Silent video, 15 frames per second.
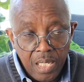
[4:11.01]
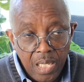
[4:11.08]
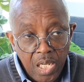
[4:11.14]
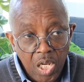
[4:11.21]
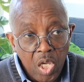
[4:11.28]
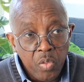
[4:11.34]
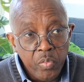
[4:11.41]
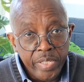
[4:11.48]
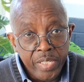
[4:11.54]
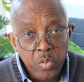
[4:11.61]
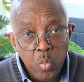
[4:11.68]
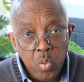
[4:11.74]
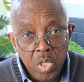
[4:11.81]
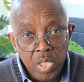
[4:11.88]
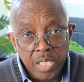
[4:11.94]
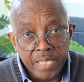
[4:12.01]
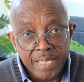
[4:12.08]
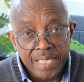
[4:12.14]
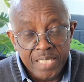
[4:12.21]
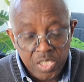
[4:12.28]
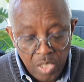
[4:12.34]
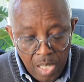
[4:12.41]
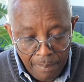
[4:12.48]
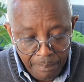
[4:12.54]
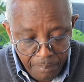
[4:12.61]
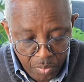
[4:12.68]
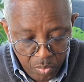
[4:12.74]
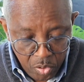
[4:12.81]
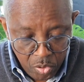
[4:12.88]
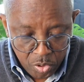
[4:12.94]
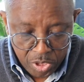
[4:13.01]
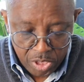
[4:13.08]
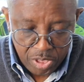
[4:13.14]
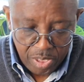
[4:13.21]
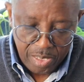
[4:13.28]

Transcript: allowing one to approach